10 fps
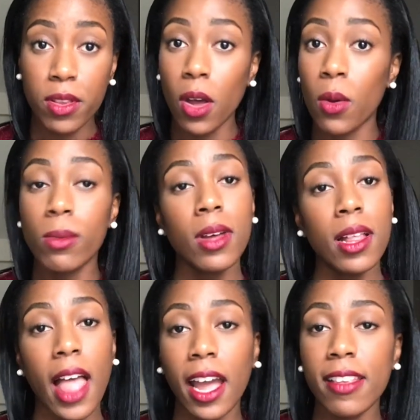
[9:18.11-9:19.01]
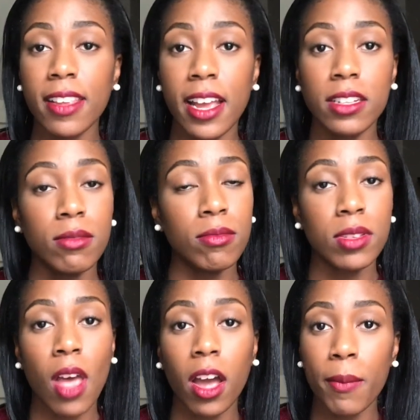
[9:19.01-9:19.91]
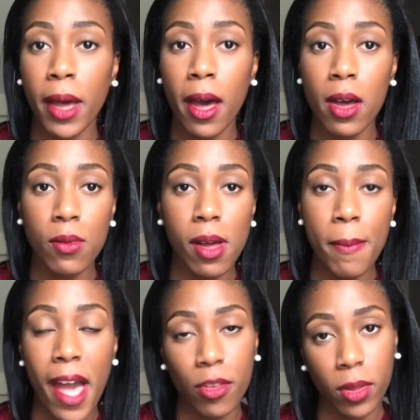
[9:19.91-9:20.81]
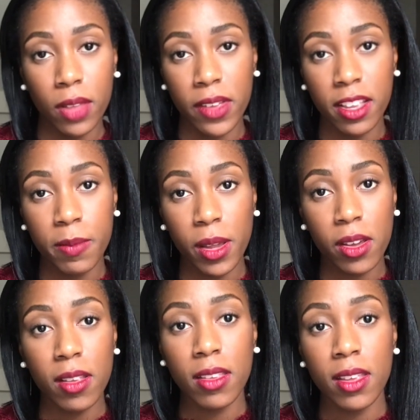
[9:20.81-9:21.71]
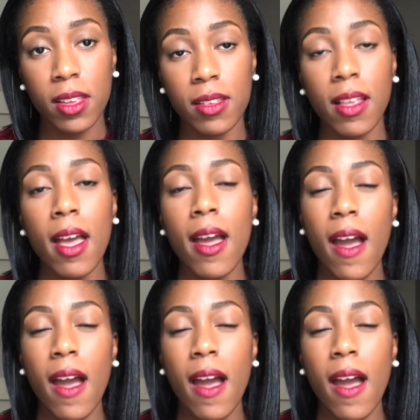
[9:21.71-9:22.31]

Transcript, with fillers: So, like I said, talk about um, past relevant experiences,